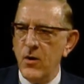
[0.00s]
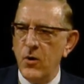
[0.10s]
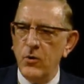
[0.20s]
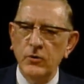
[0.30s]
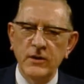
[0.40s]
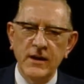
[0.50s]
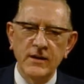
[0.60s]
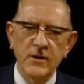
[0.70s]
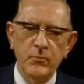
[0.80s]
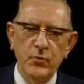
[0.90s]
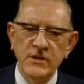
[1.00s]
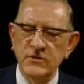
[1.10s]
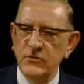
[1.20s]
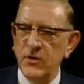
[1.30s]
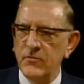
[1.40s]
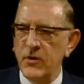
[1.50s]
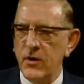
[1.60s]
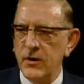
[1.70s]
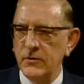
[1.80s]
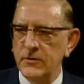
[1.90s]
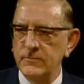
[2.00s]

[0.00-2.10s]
holding the priesthood of God.